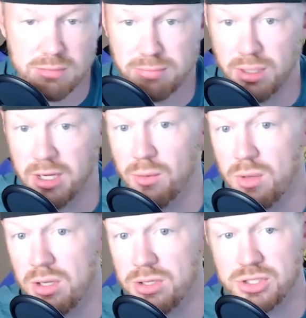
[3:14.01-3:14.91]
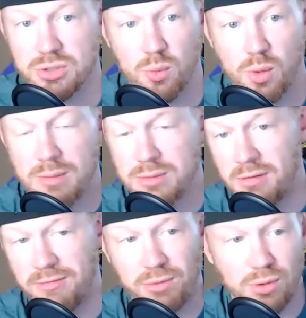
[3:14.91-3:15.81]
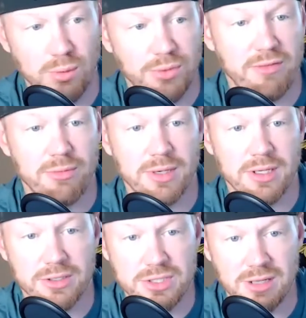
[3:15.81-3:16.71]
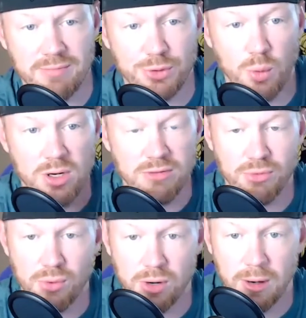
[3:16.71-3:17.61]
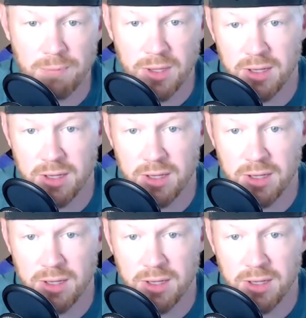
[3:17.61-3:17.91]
Blair Walsh wipes the floor with everybody else. He had 24.